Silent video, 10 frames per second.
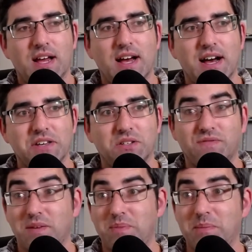Uh, you'll
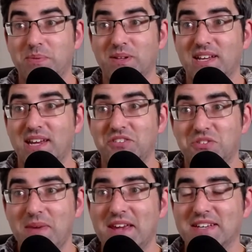find people in
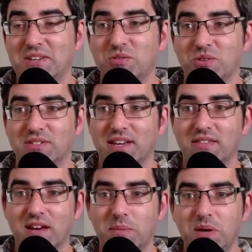Jamaica who don't like
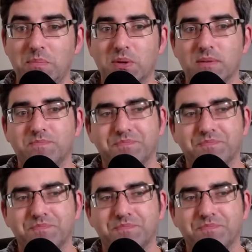Thai people.